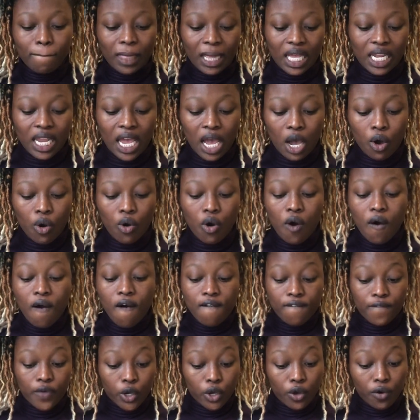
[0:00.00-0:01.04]
Now
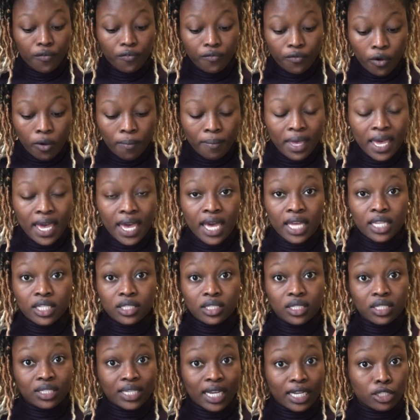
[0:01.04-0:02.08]
for your form A,
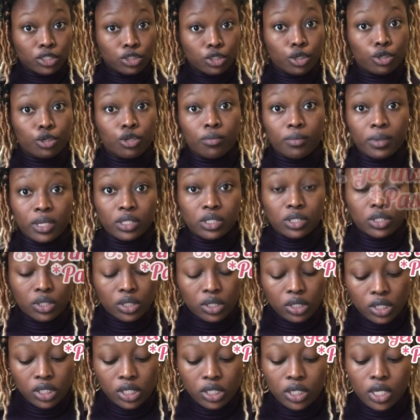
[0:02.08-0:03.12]
these are the documents you
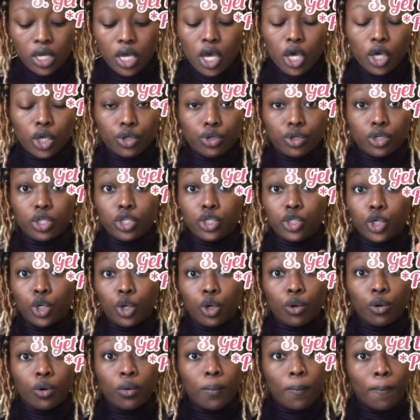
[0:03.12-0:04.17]
need. You need
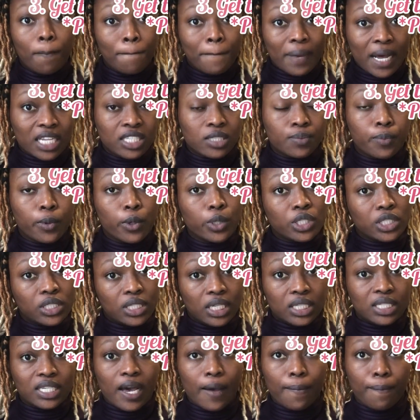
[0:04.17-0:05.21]
your passport
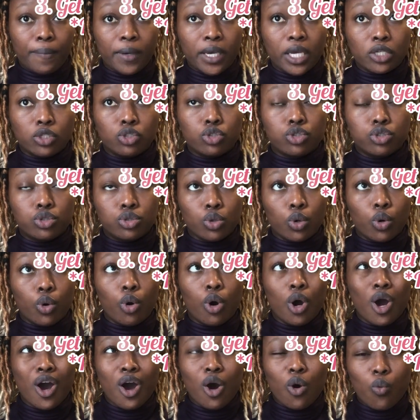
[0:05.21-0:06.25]
data page. So
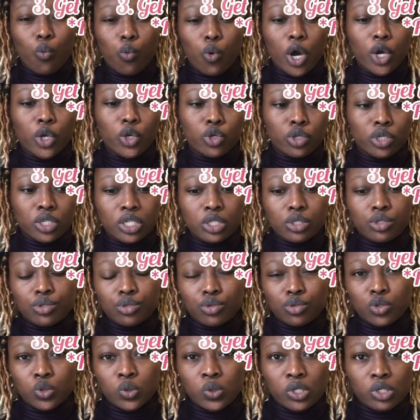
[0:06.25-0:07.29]
what you need to
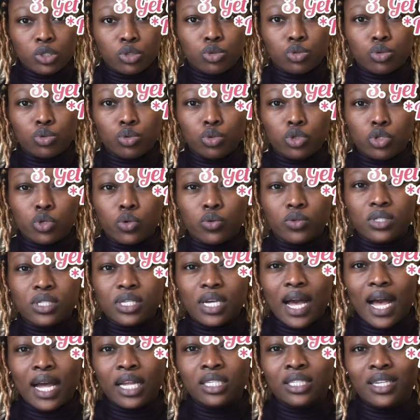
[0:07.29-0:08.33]
do is to, you know,
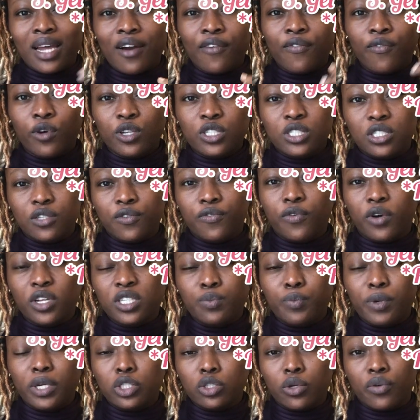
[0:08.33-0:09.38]
scan the first
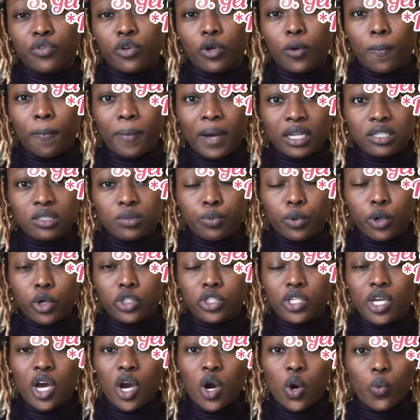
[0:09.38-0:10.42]
page of your passport
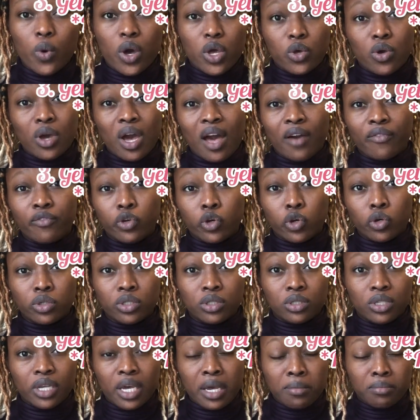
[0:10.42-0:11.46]
where you have your
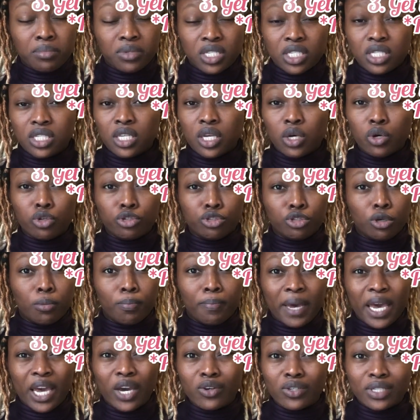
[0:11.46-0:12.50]
details, your
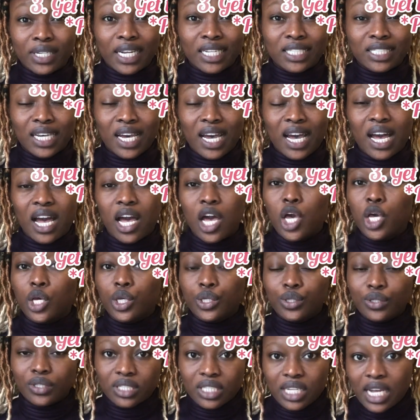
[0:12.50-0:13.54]
biodata.
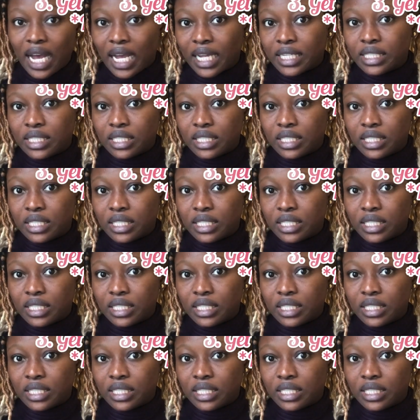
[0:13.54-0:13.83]
You scan